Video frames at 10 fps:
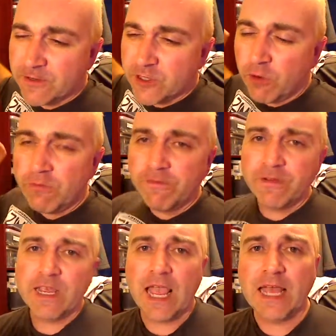don't
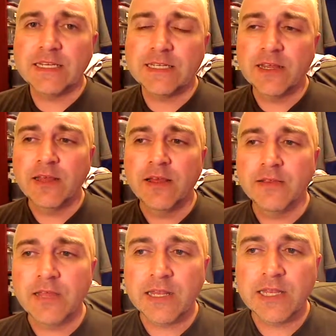forget
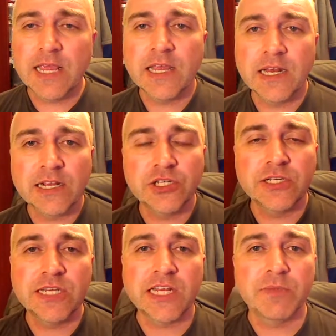that they can actually
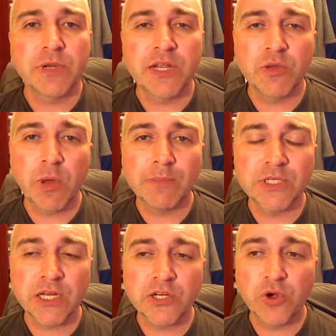set up another
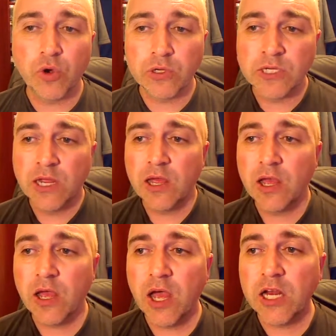website called
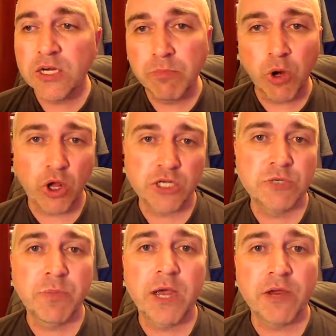
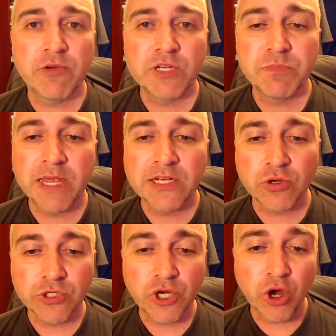
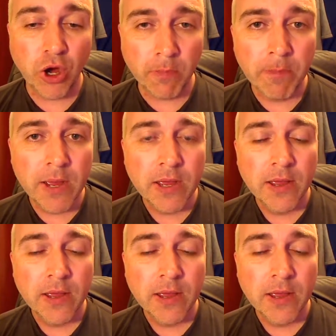unblockedpiratebay.com,